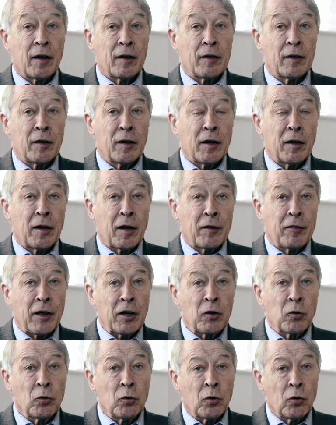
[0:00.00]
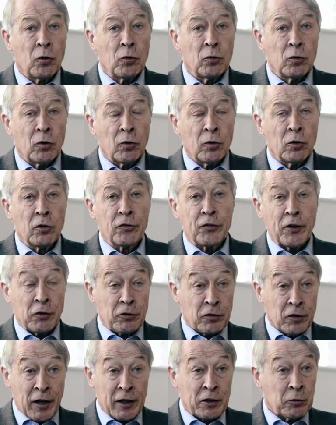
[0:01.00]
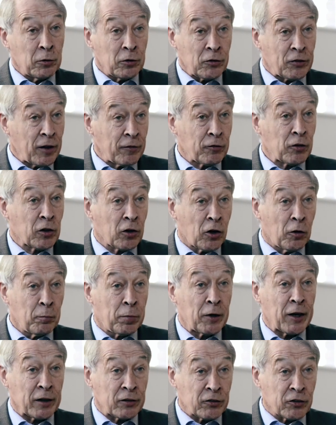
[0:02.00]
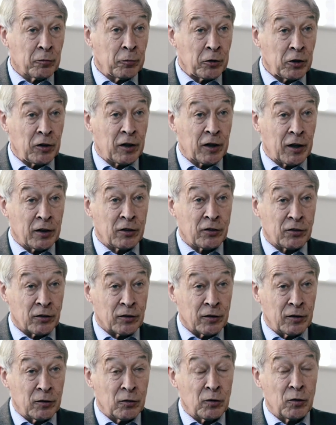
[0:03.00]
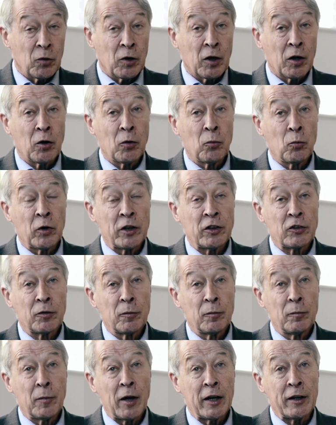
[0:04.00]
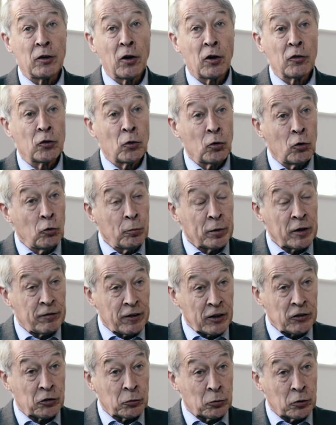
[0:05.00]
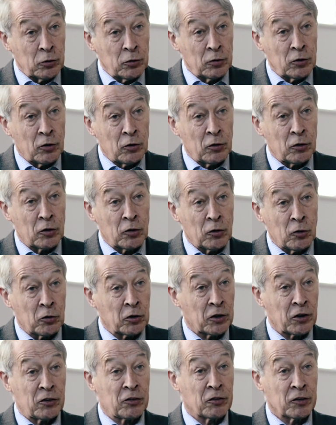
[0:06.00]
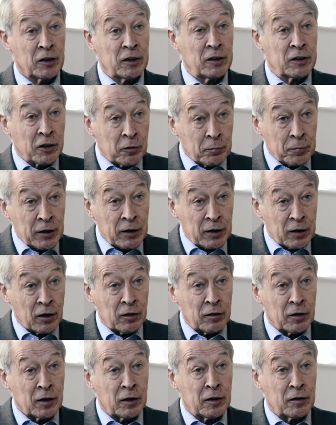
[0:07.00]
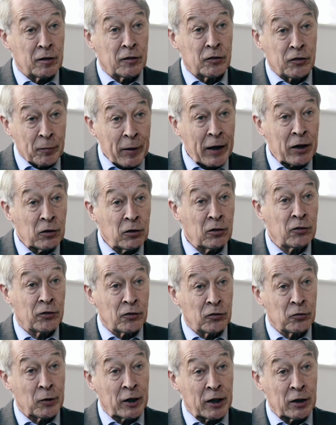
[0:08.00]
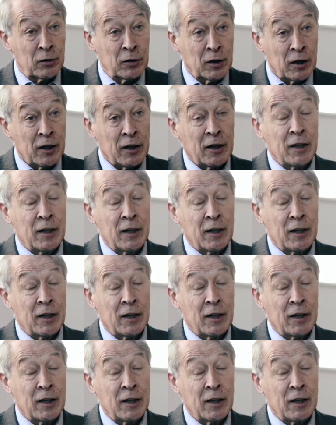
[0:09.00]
Uh, I think all, all, all, social animals have complex communication, uh, which may not all be visual or auditory. It can be uh, smells as well.